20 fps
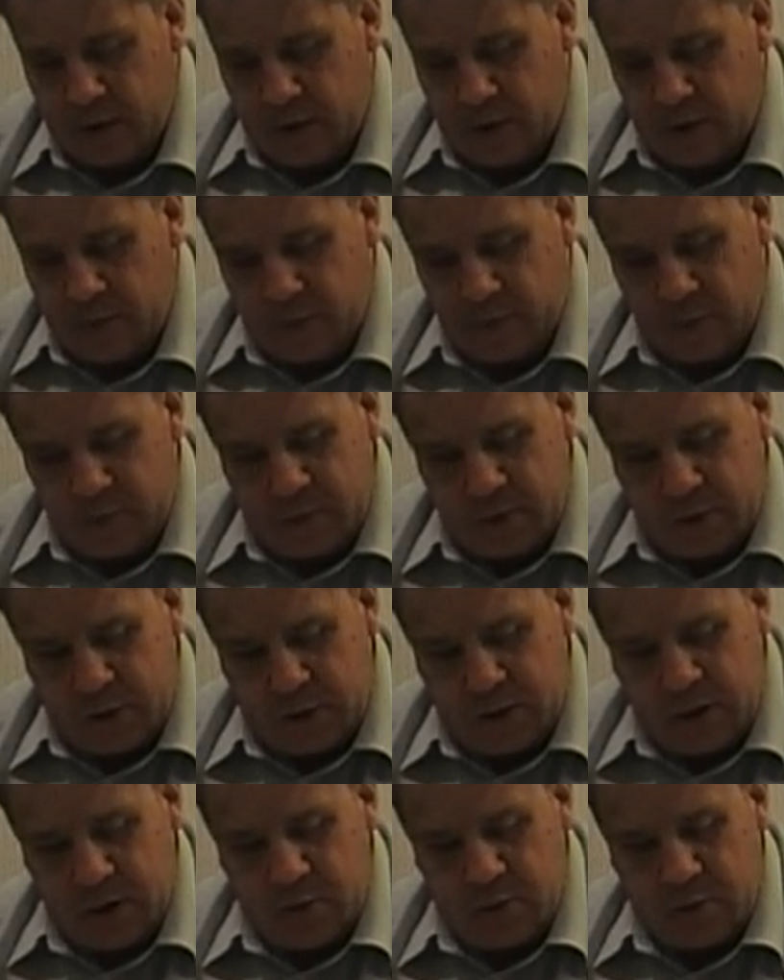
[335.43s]
and from the
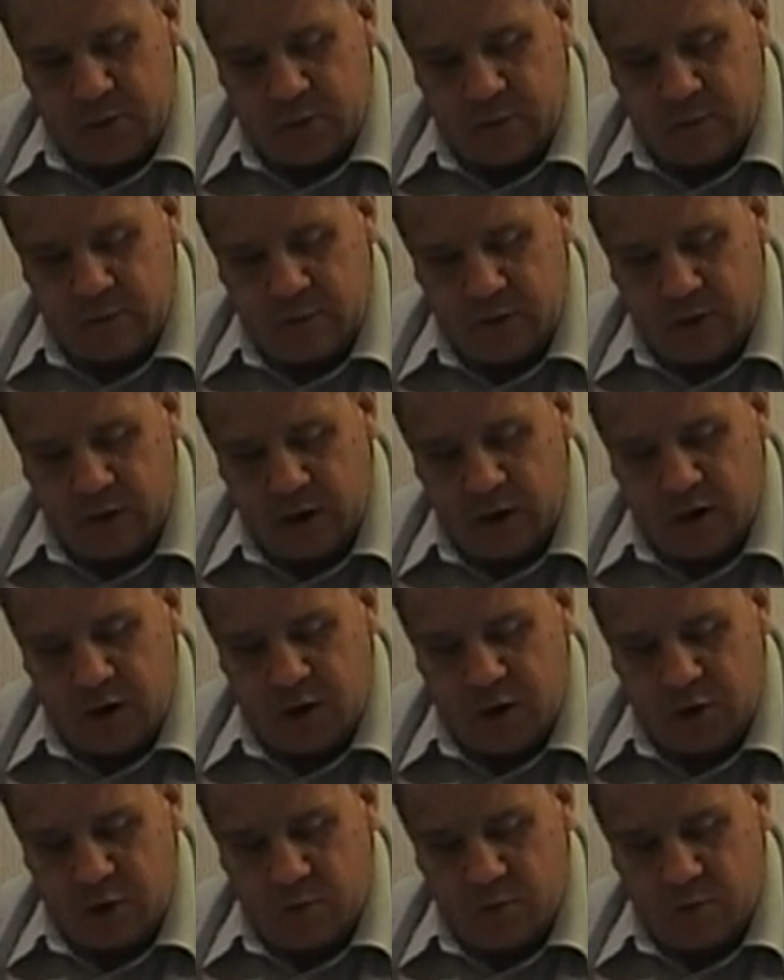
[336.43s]
statements of a large